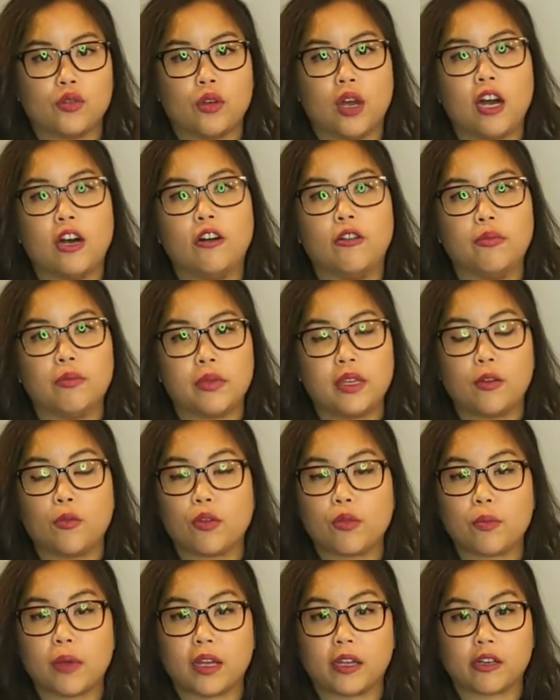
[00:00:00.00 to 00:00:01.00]
help me
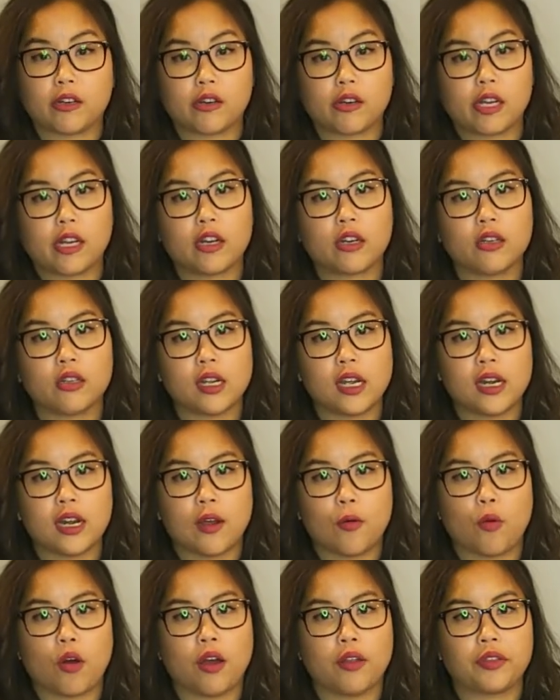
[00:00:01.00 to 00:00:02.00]
with my career, and I
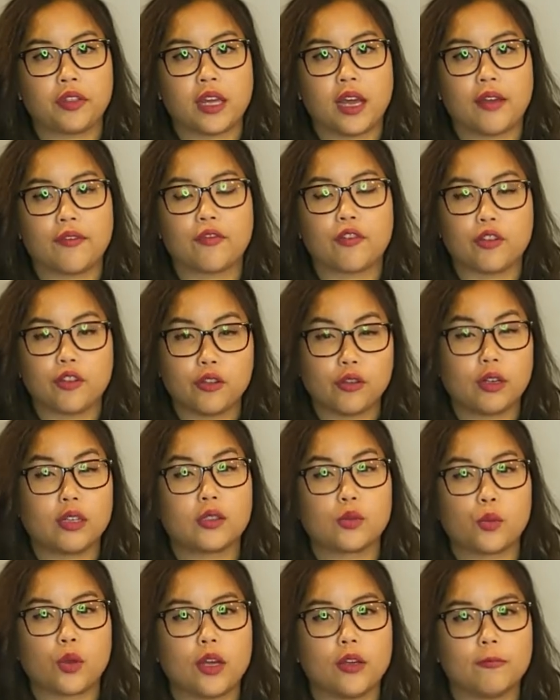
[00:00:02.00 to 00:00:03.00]
want that for you as
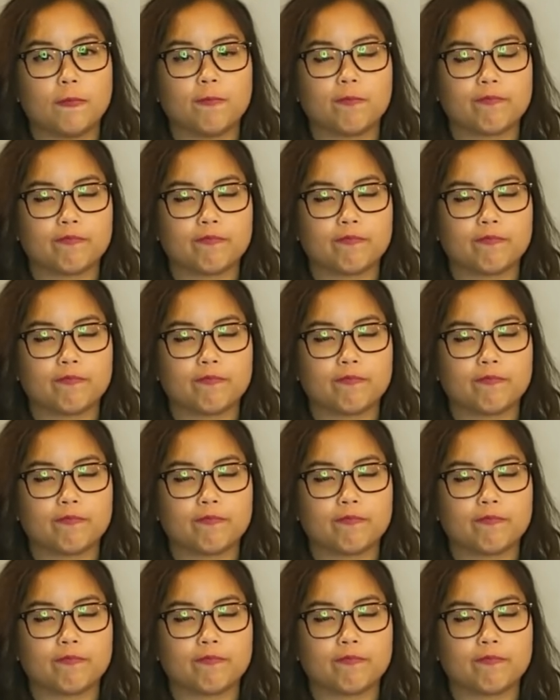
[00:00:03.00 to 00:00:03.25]
well.